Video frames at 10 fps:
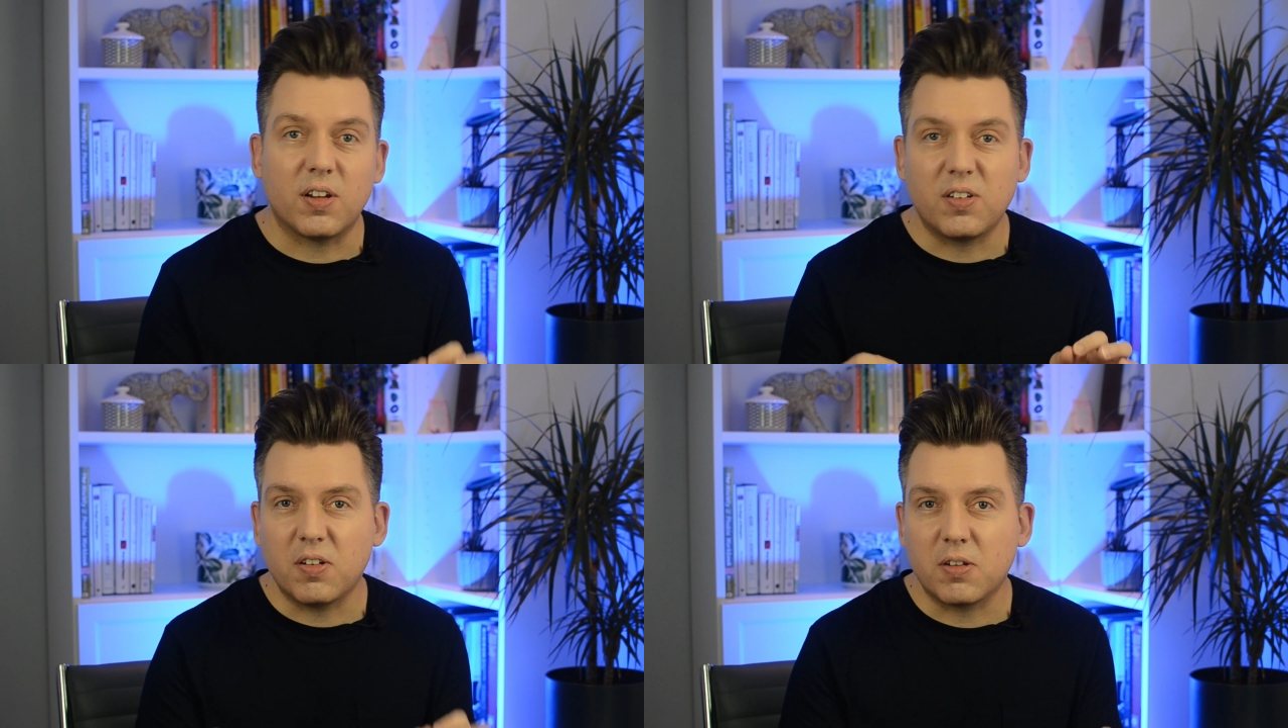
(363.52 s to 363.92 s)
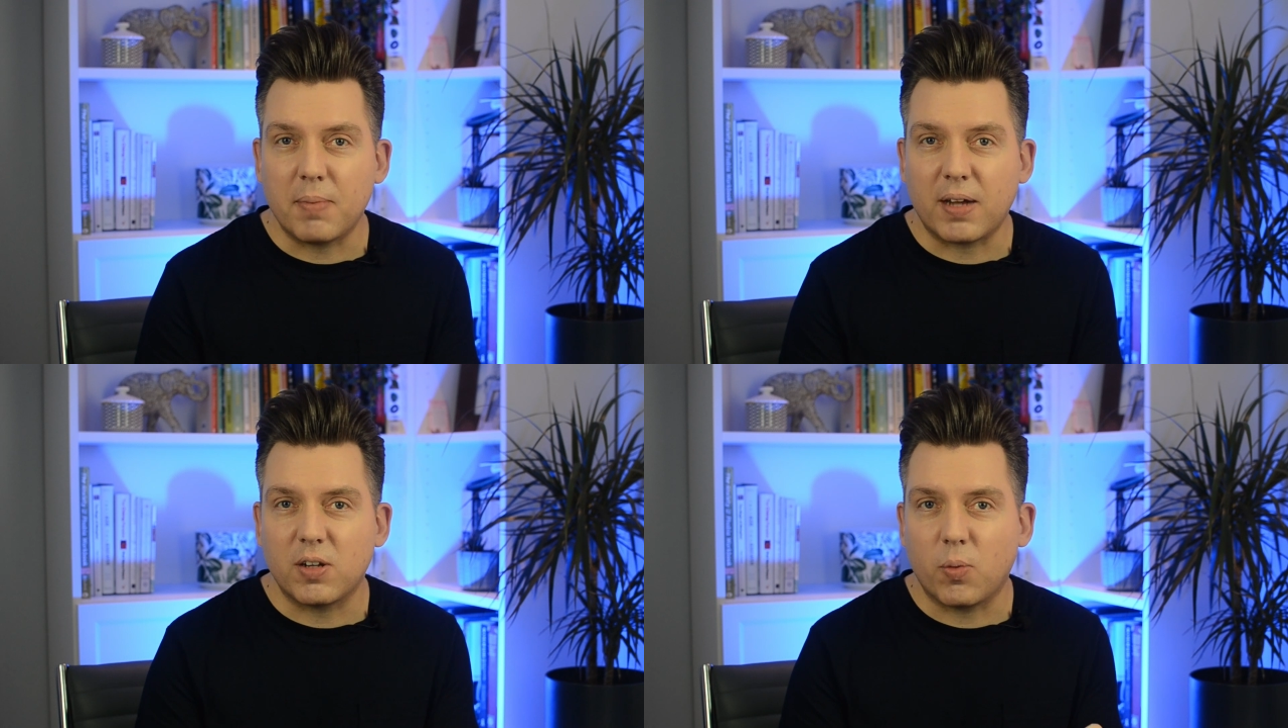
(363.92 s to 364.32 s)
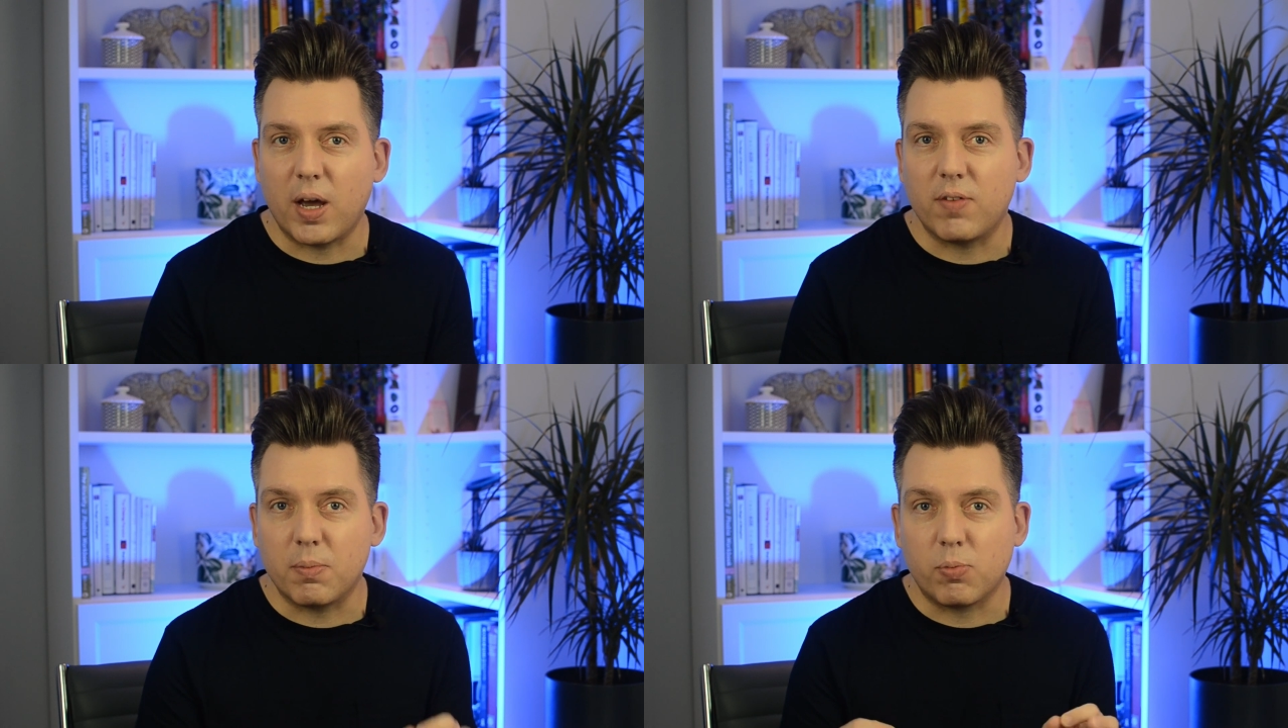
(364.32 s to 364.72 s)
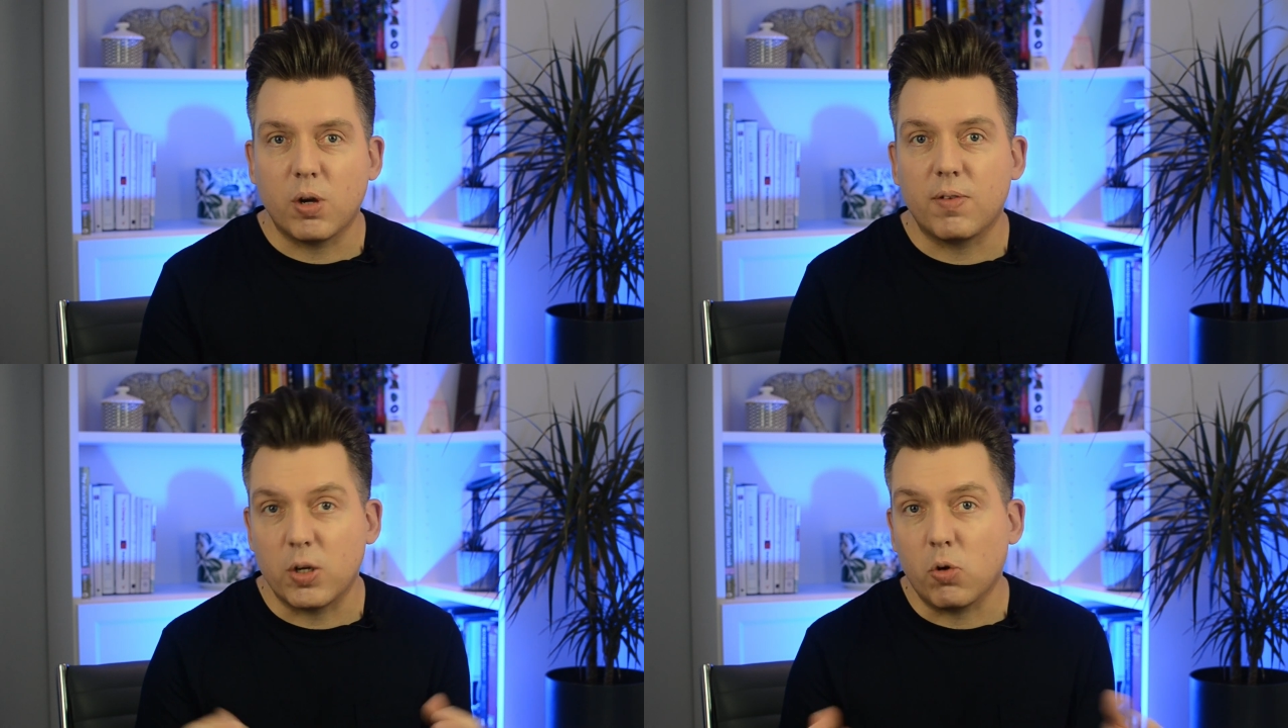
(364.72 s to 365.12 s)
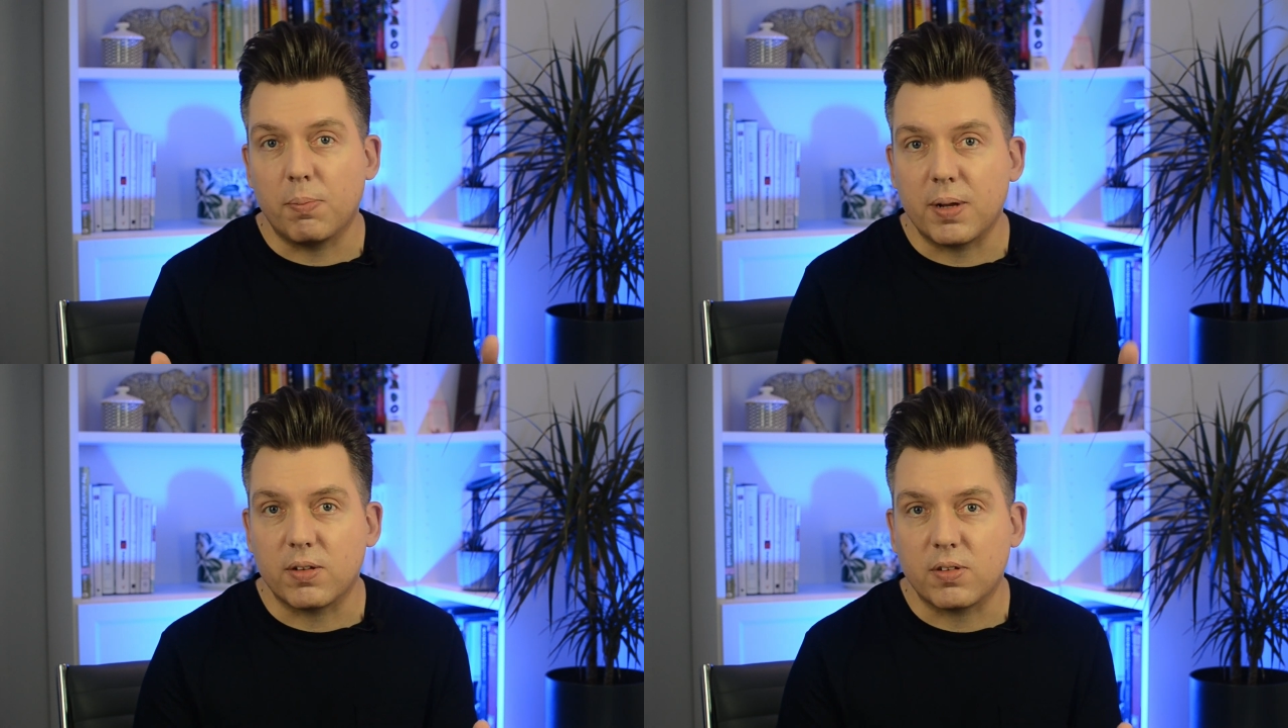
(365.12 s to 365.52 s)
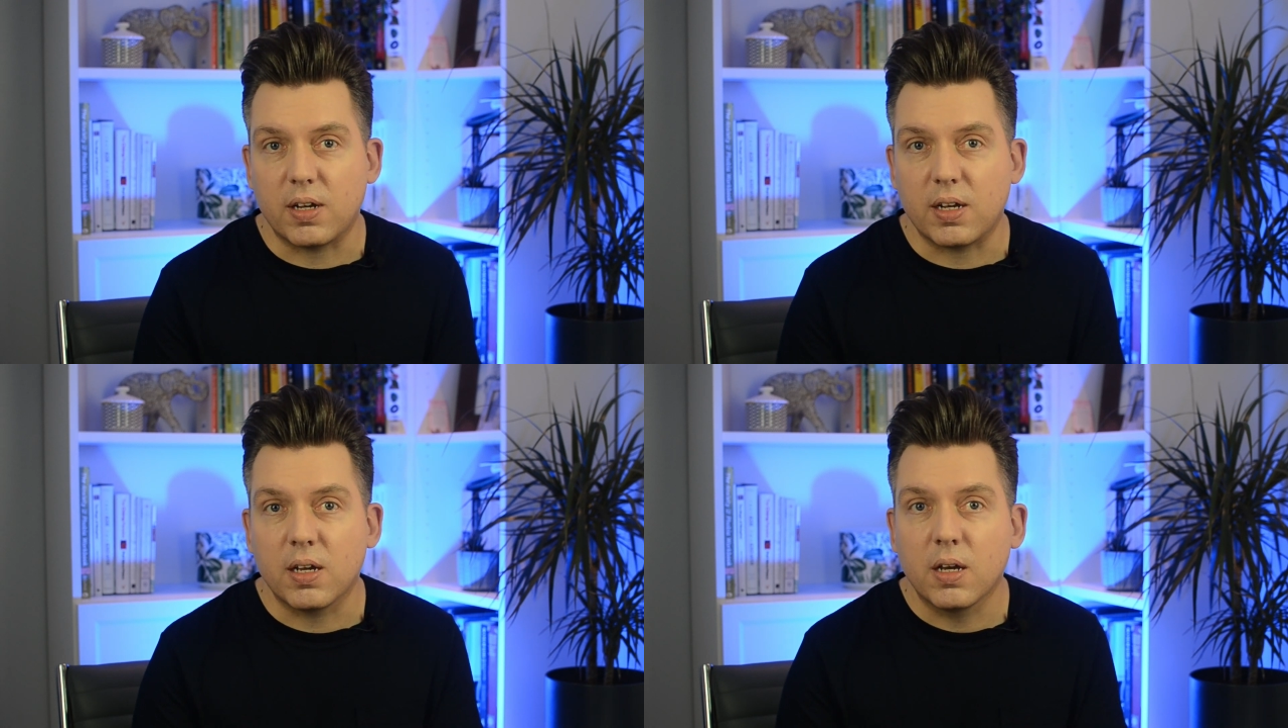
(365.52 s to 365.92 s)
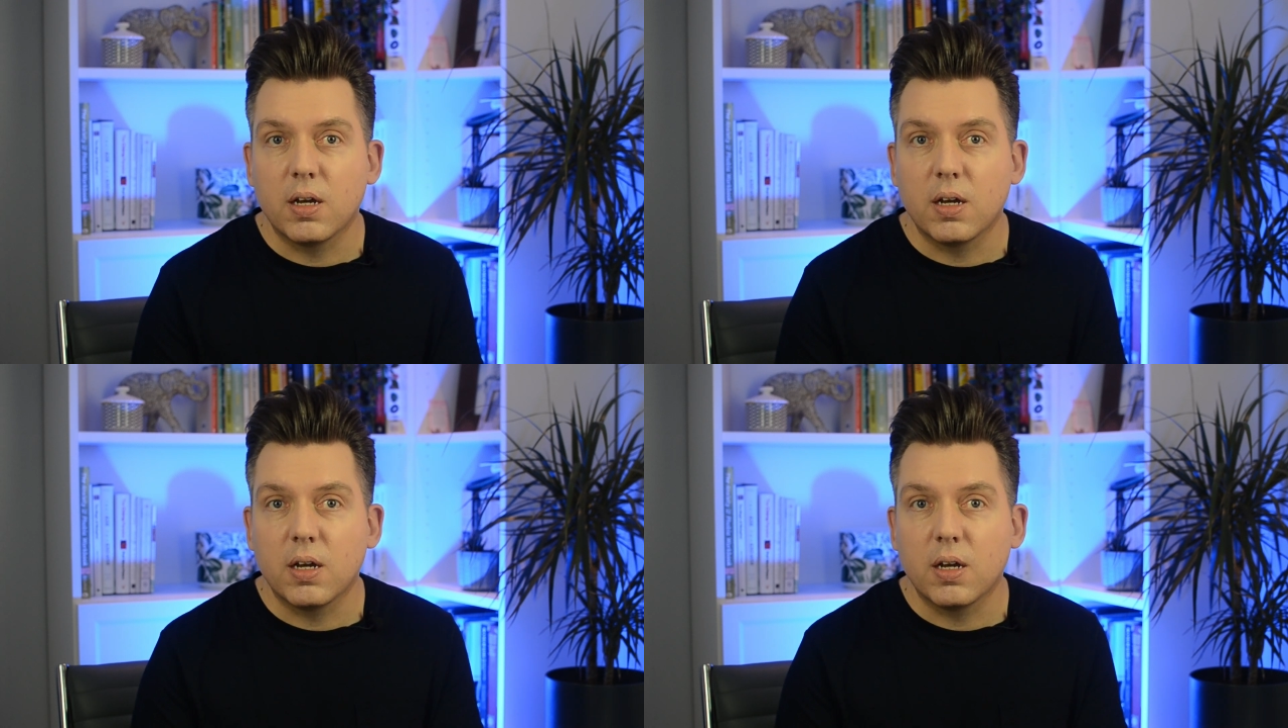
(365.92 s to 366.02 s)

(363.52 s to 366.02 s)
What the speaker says: systematic way of improving your ability